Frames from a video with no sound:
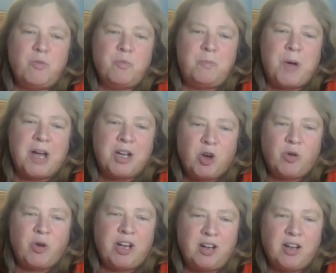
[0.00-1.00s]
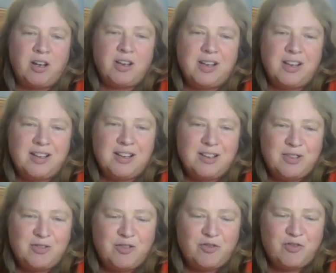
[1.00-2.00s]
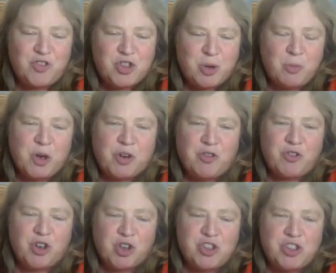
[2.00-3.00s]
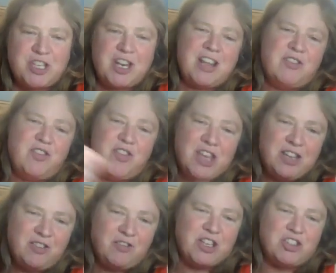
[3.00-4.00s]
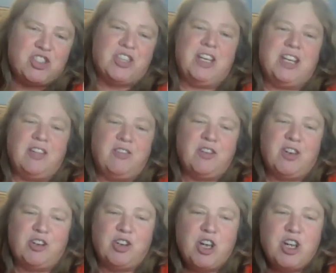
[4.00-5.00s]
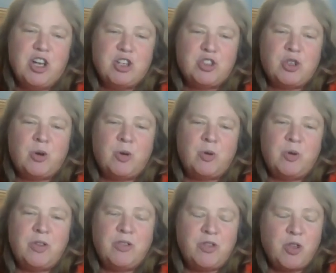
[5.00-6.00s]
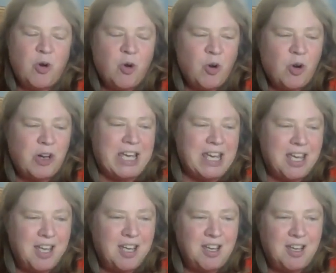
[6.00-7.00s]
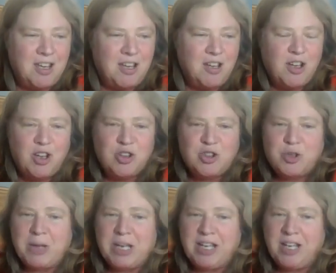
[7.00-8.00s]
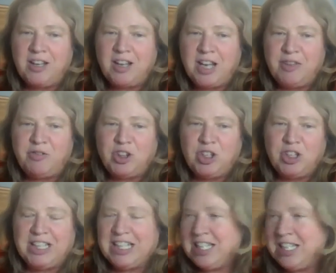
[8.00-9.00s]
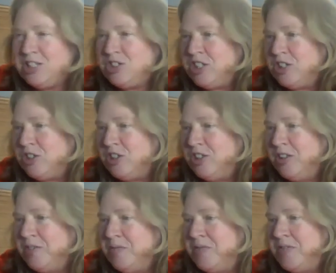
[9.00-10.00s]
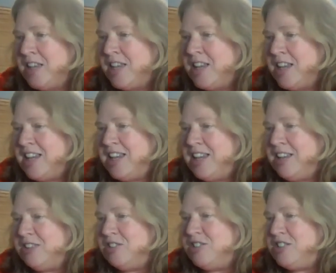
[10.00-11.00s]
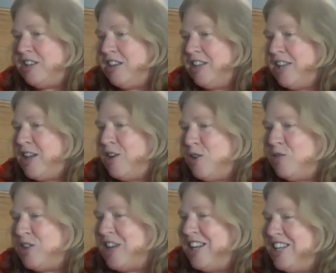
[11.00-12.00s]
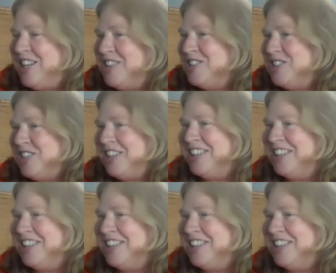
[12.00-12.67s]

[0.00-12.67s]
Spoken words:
by going somewhere first and then eventually get there. So the whole key to making life a little easier, and yeah, over 9 years